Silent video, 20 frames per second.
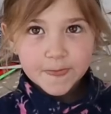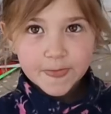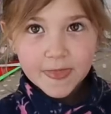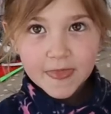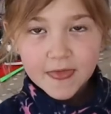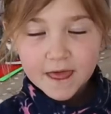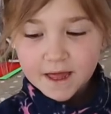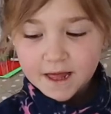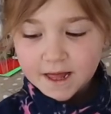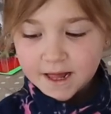
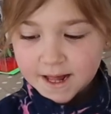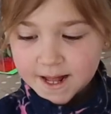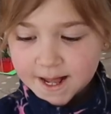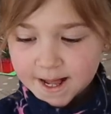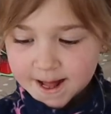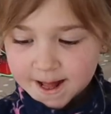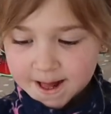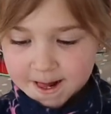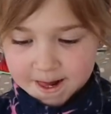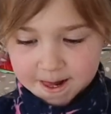arts and
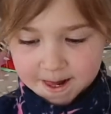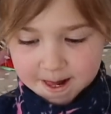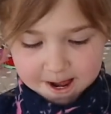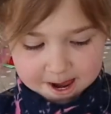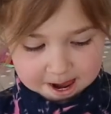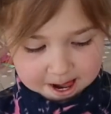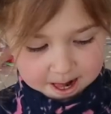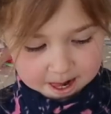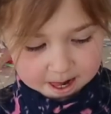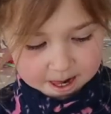crafts, Charlie,
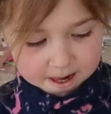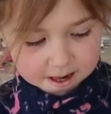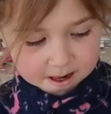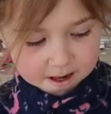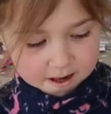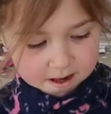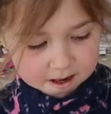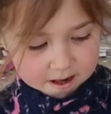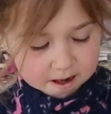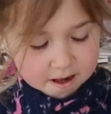what have you
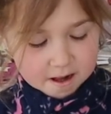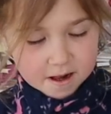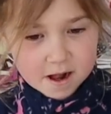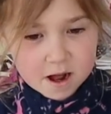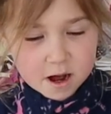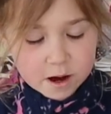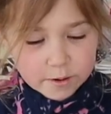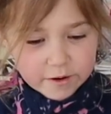been doing?